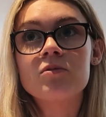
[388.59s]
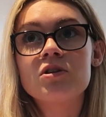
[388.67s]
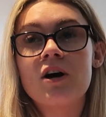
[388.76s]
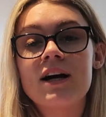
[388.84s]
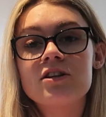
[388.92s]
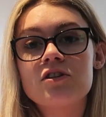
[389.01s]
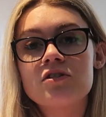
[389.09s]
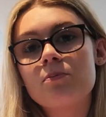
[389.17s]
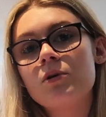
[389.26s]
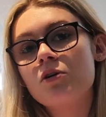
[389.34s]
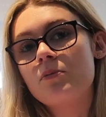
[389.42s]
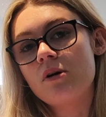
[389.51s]
So I had to go to
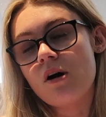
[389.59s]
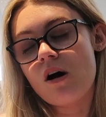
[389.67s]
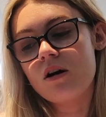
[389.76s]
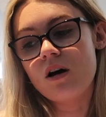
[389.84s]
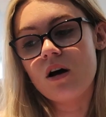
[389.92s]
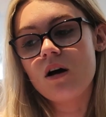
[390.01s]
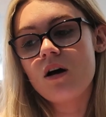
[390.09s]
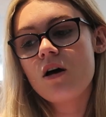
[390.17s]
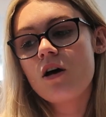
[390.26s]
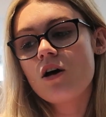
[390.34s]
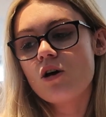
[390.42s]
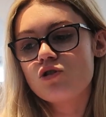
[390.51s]
Blue Banana
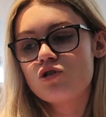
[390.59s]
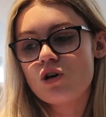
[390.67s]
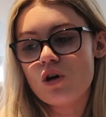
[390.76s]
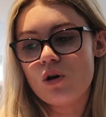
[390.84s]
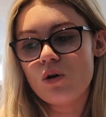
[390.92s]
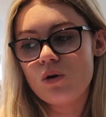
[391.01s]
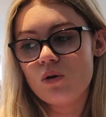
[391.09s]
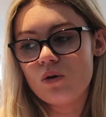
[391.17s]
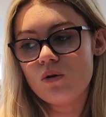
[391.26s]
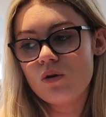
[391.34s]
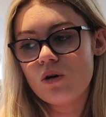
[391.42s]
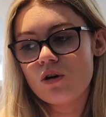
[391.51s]

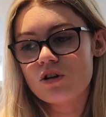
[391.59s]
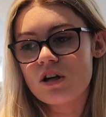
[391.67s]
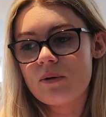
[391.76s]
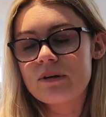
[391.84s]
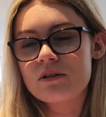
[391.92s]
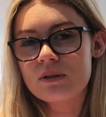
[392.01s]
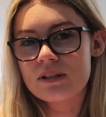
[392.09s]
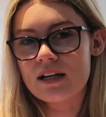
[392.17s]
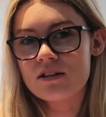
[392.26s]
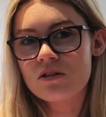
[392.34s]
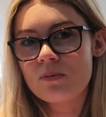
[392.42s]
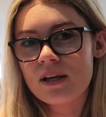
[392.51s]
because I went to a
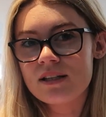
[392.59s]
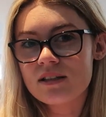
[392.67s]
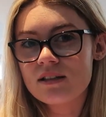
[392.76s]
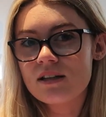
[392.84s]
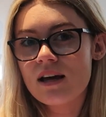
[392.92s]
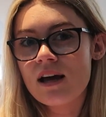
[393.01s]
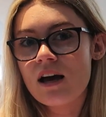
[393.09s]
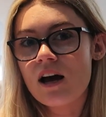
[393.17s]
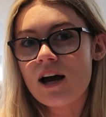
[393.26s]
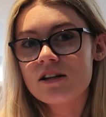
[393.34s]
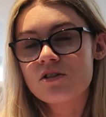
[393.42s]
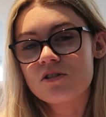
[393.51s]
tattoo place that did it.
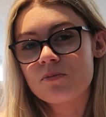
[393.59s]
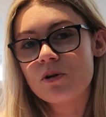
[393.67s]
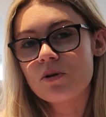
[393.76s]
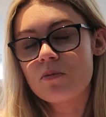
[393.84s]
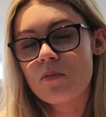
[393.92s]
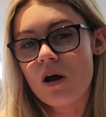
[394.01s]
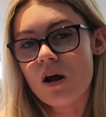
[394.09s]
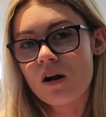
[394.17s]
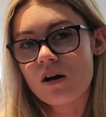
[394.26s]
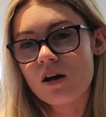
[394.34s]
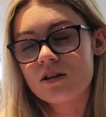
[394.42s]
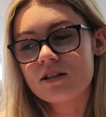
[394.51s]
I had to go to Blue
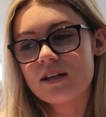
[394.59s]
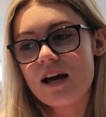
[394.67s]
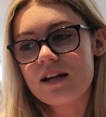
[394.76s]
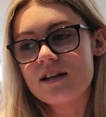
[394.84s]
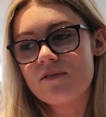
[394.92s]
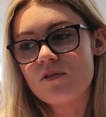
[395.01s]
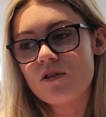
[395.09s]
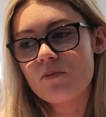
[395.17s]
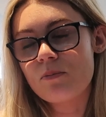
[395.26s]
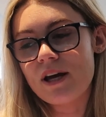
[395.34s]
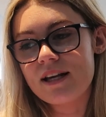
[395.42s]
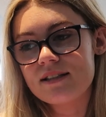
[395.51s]
Banana to get a
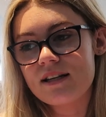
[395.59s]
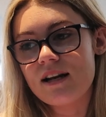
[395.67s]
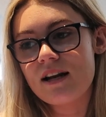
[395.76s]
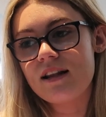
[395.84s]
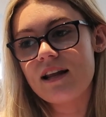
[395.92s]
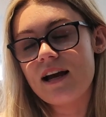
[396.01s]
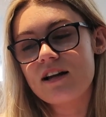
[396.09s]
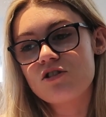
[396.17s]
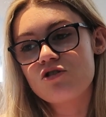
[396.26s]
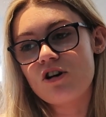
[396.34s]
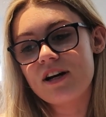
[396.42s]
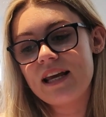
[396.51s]
different piercing, and they had to
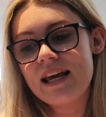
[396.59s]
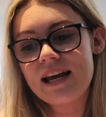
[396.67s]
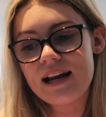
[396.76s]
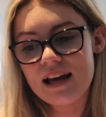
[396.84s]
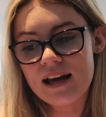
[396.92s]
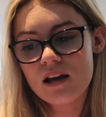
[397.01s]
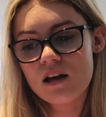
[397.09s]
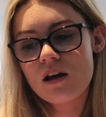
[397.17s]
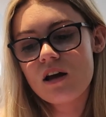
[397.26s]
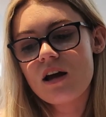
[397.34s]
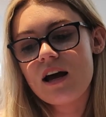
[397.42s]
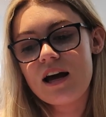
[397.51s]
try and heal it,
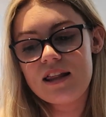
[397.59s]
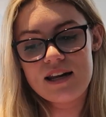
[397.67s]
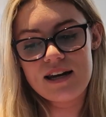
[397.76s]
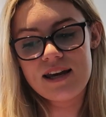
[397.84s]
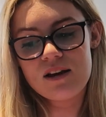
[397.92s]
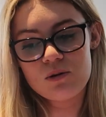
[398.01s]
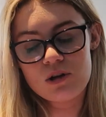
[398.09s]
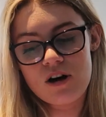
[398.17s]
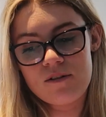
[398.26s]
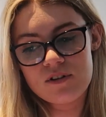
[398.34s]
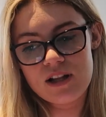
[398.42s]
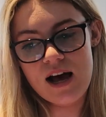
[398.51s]
and then it healed
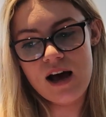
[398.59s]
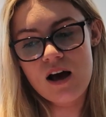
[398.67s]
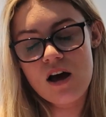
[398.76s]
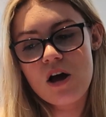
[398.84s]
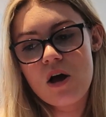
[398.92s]
after that.